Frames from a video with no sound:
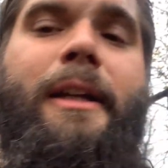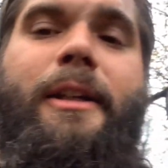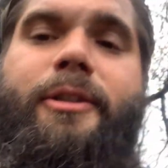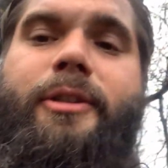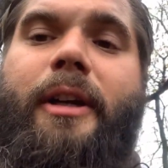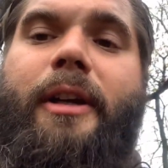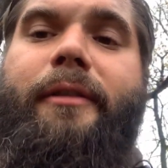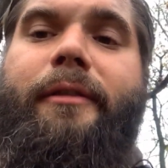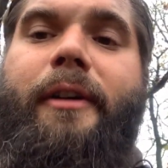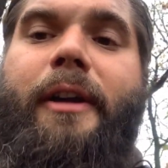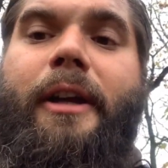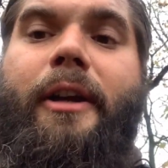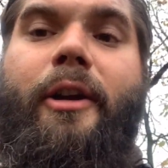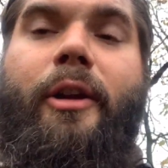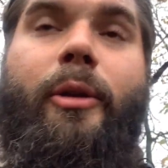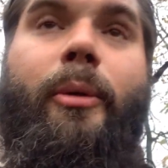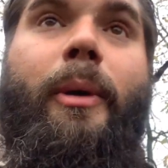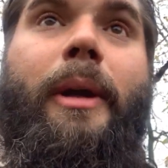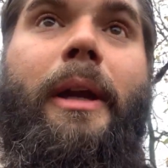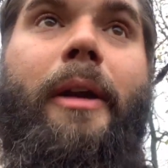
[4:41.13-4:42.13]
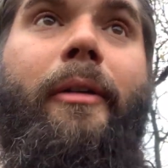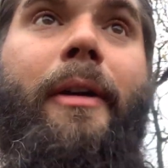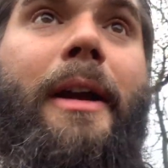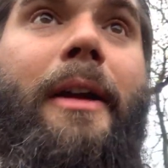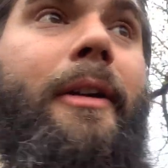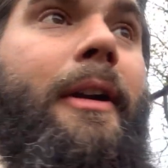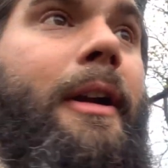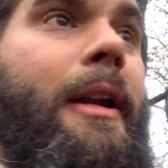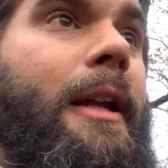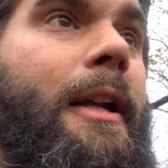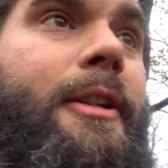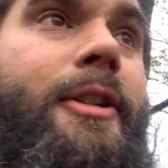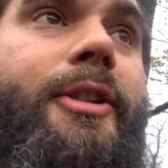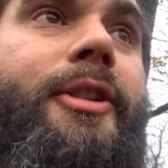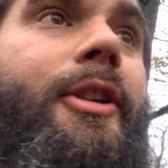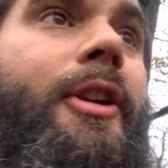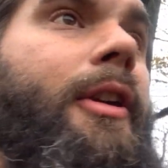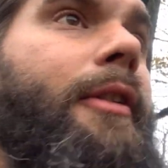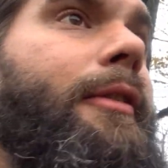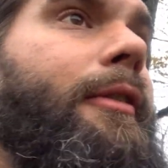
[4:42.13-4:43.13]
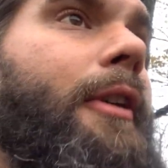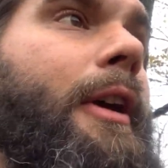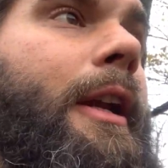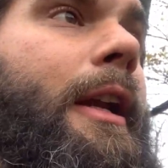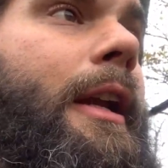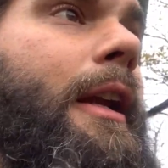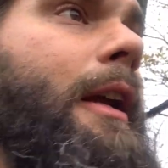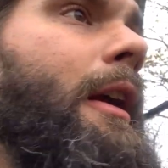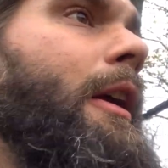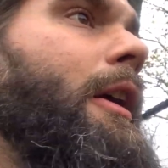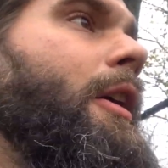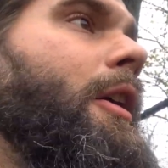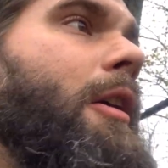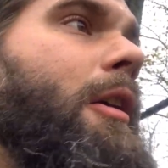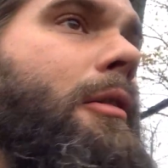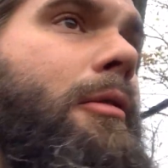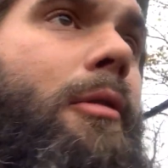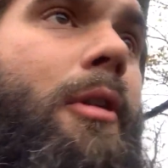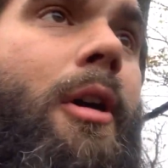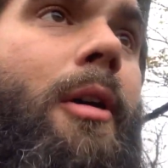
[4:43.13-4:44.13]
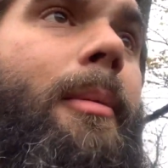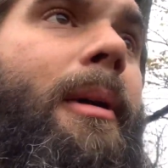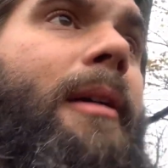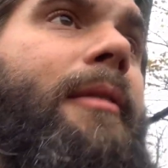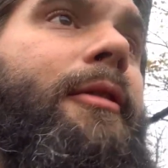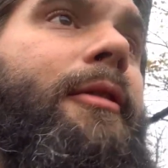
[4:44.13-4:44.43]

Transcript: I tried to find another way around and I just started finding rub